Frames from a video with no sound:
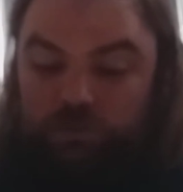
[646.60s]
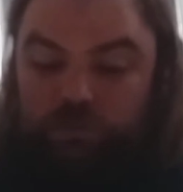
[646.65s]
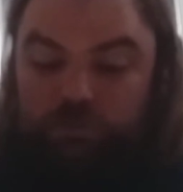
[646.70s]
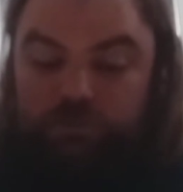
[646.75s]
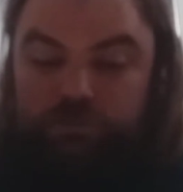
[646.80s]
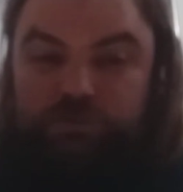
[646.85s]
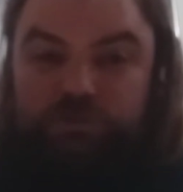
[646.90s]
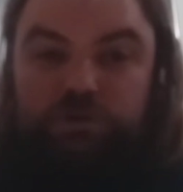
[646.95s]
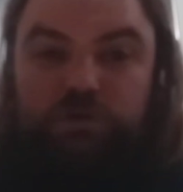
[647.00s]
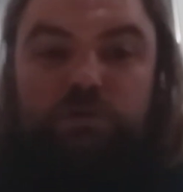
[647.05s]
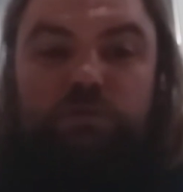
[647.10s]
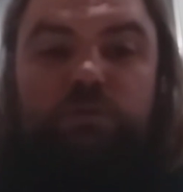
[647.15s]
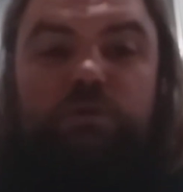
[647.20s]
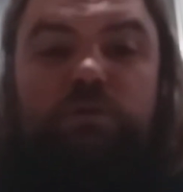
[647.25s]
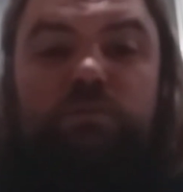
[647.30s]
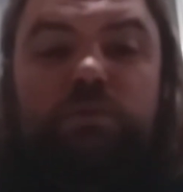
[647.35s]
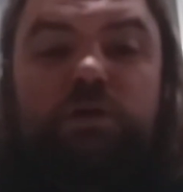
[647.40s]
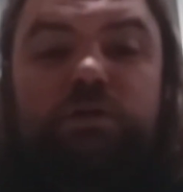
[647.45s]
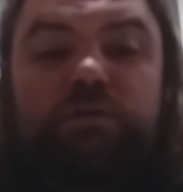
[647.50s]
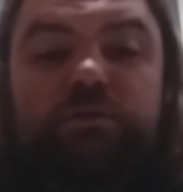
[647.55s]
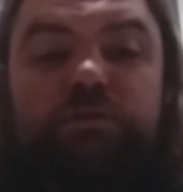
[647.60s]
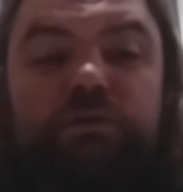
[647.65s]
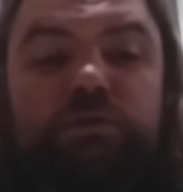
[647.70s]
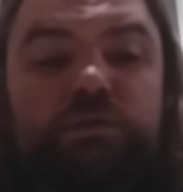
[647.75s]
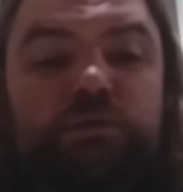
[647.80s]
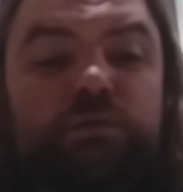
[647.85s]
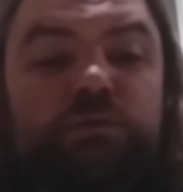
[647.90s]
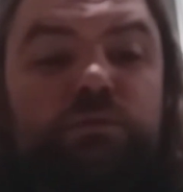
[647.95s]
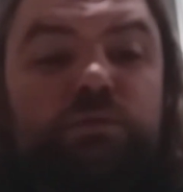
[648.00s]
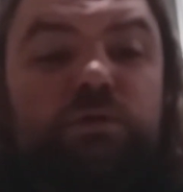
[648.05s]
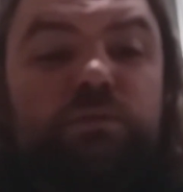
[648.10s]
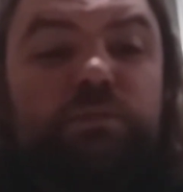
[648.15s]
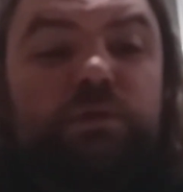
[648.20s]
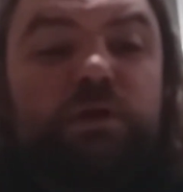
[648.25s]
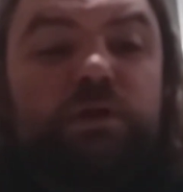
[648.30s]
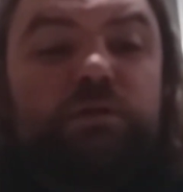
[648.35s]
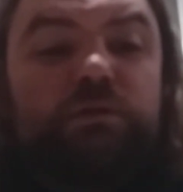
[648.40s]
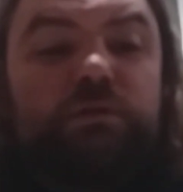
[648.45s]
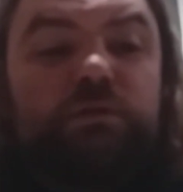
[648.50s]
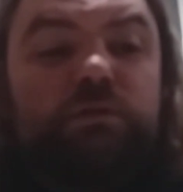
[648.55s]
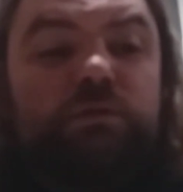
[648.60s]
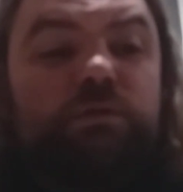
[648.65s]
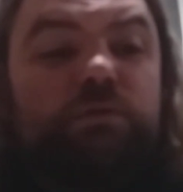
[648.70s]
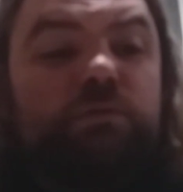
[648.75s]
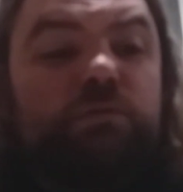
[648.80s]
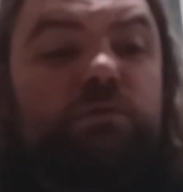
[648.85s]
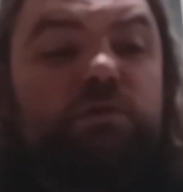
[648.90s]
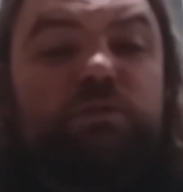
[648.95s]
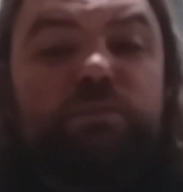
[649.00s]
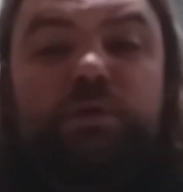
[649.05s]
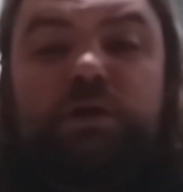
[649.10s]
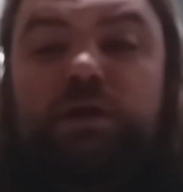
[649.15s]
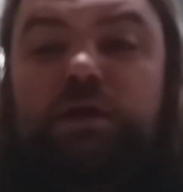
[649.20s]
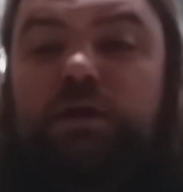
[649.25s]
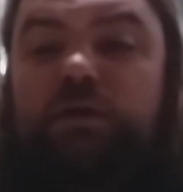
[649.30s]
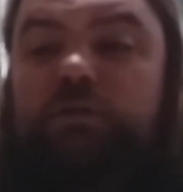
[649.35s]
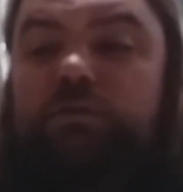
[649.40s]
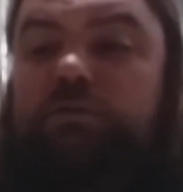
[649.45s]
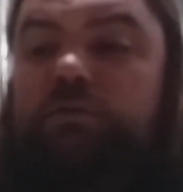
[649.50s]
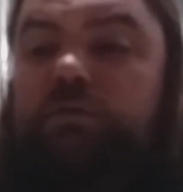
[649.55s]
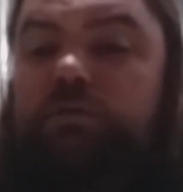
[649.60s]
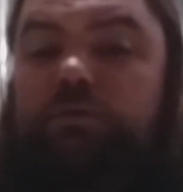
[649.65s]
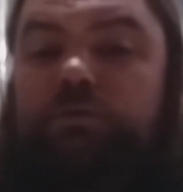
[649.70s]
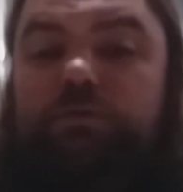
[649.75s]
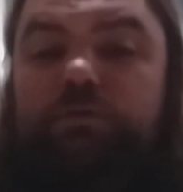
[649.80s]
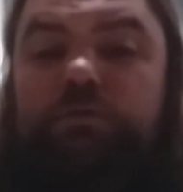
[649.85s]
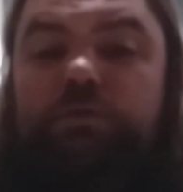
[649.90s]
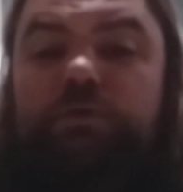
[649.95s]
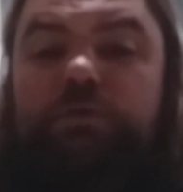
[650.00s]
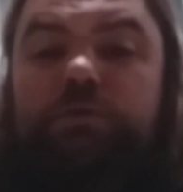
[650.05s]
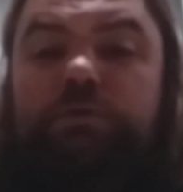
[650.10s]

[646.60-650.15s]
So what I'm gonna do? What am I gonna do?